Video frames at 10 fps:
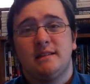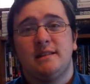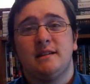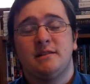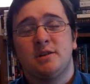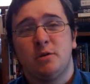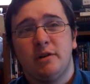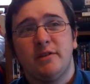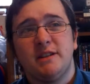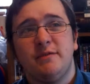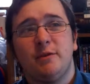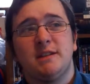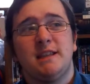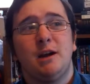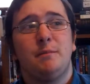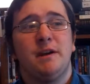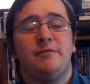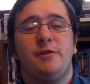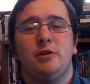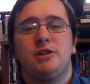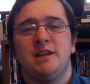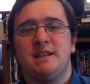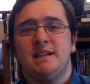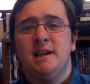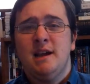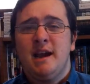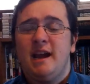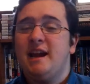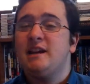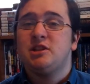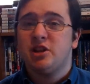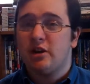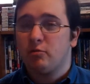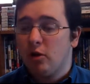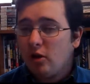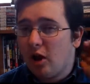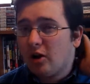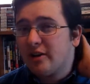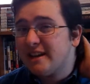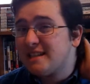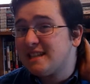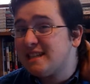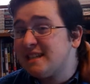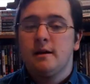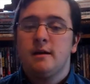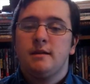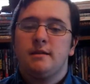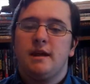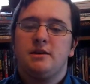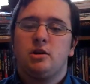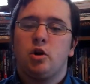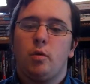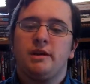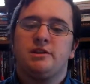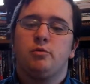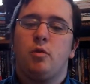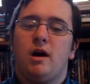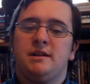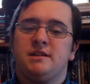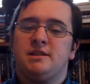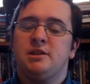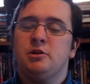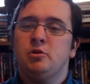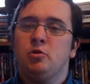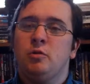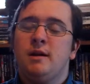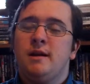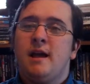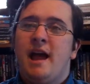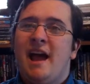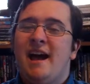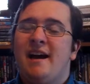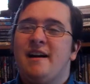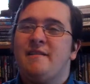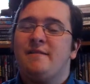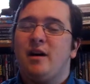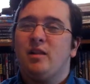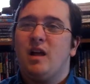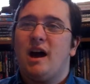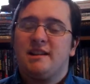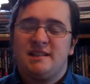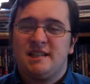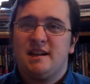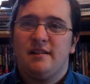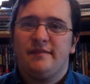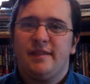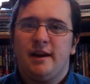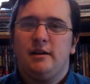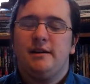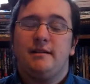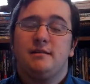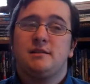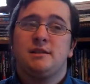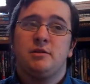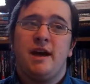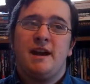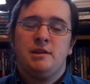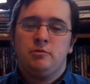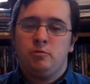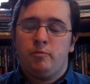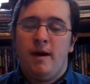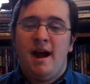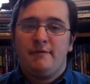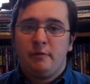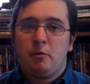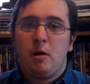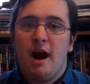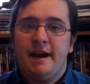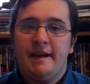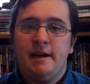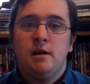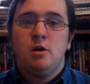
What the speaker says: there's sort of a difference there, but if you're just in general artist, then you're going to want to have a lot of stuff there so that you have a variety.